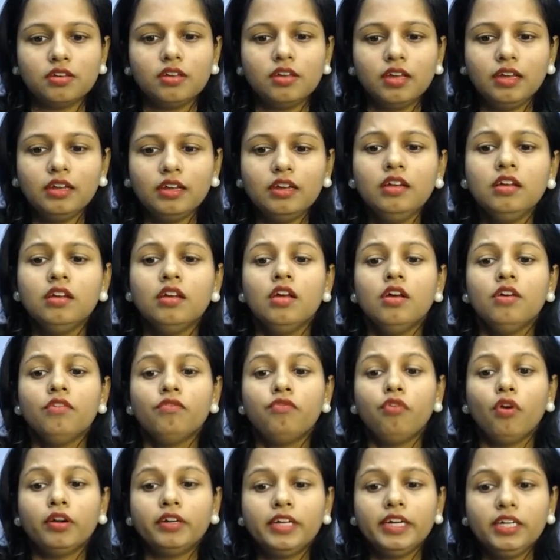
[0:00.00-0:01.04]
You know,
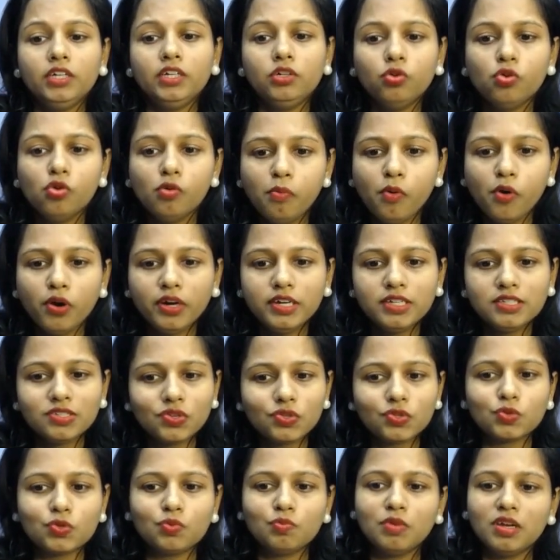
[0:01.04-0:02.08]
forty-two point
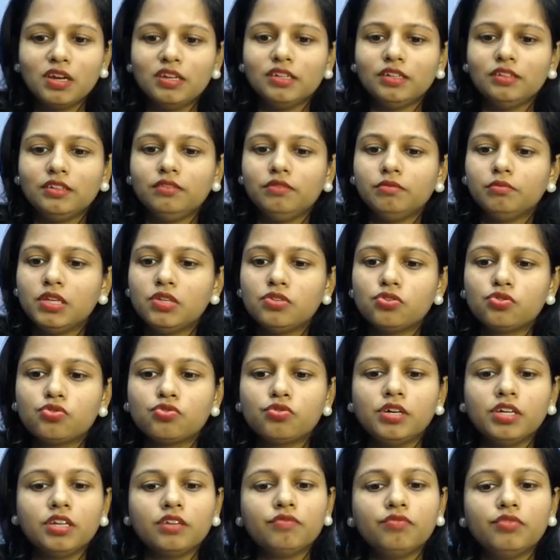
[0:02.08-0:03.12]
six million
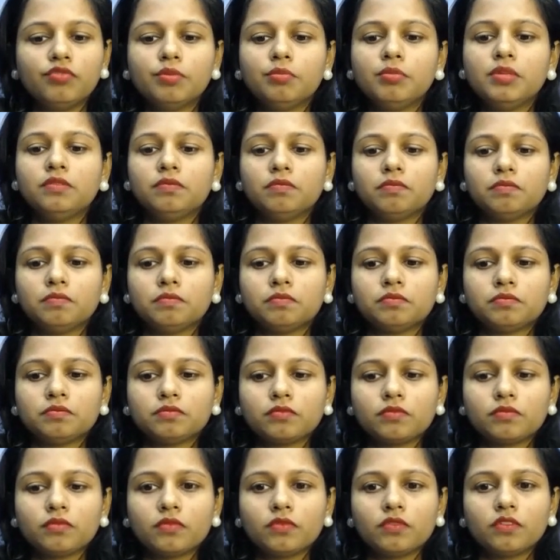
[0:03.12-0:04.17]
menstruating women,
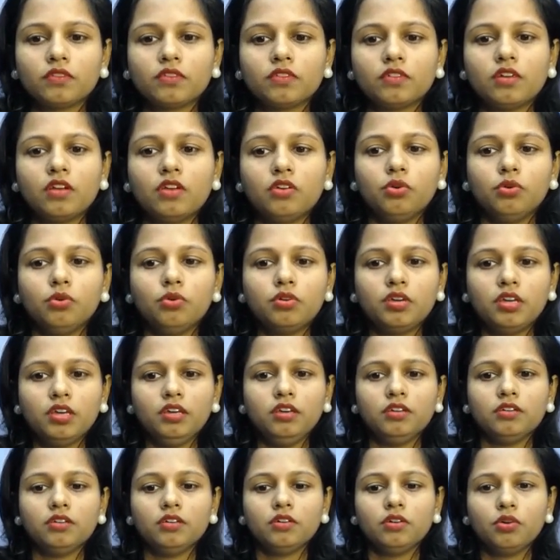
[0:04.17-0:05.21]
okay,
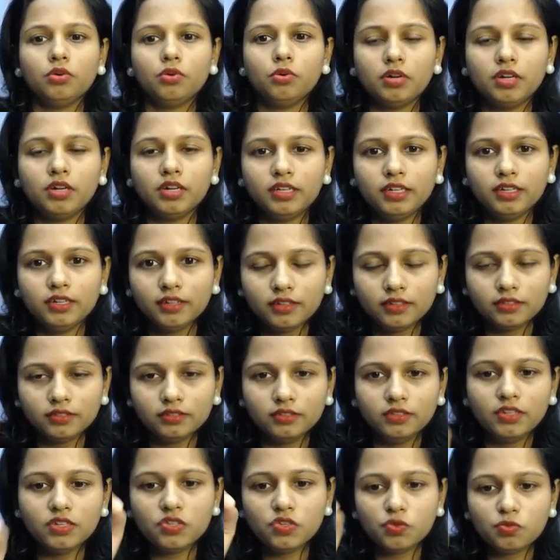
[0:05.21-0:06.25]
only
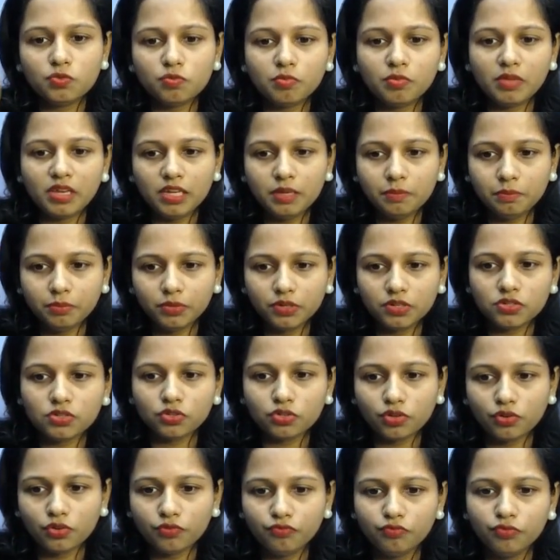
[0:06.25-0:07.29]
this many
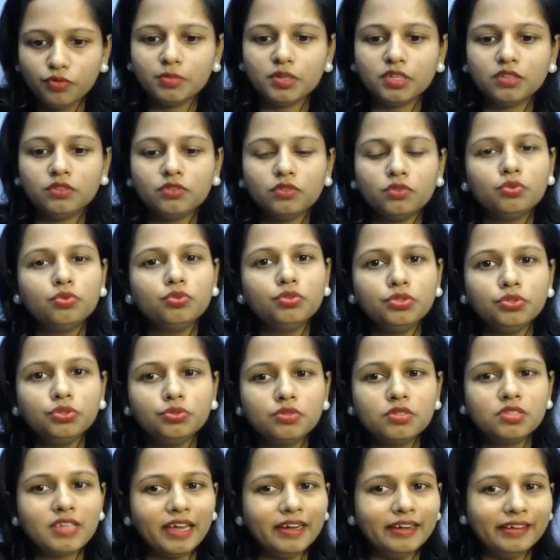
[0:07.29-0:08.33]
percent of women who
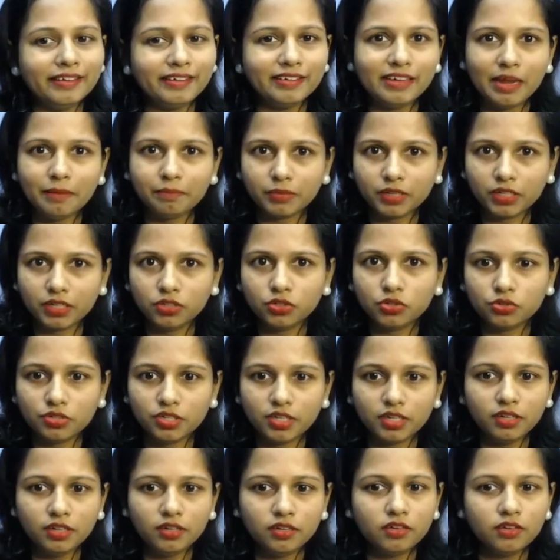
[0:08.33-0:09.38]
use sanitary napkin
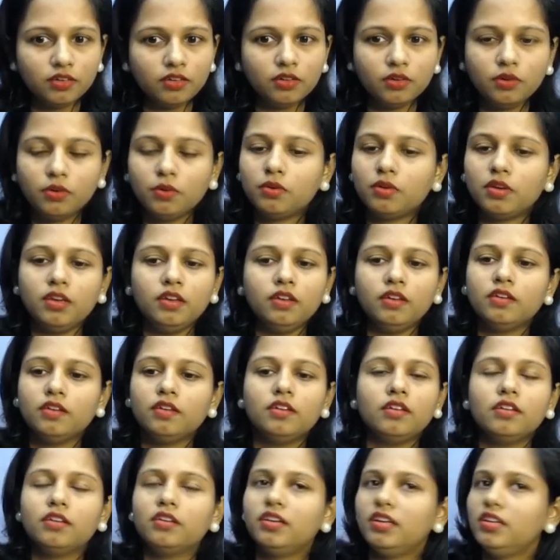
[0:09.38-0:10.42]
today, okay,
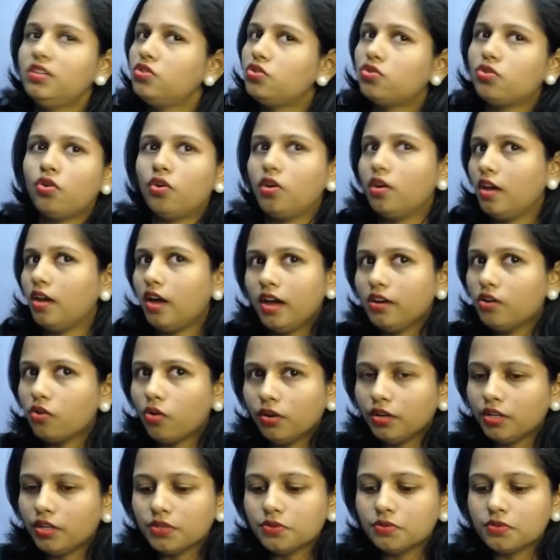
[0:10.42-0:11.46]
rest all are
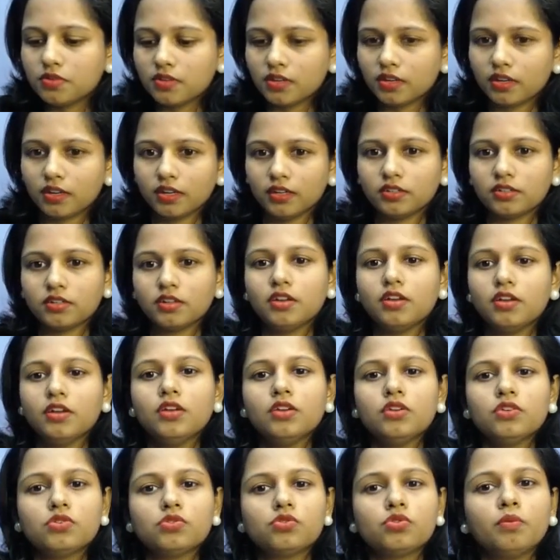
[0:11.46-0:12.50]
not using it.
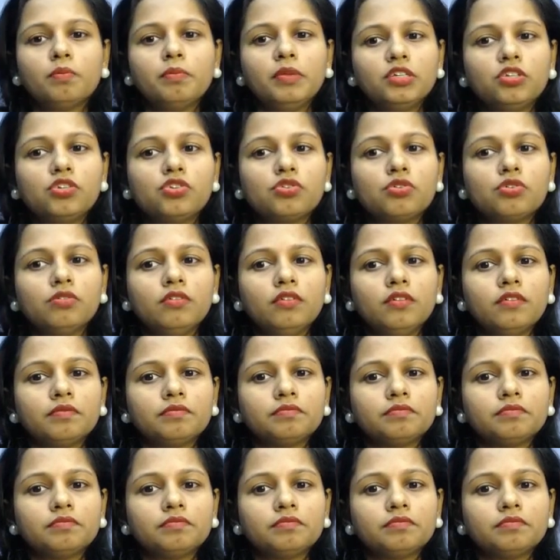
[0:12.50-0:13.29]
So, bachcho,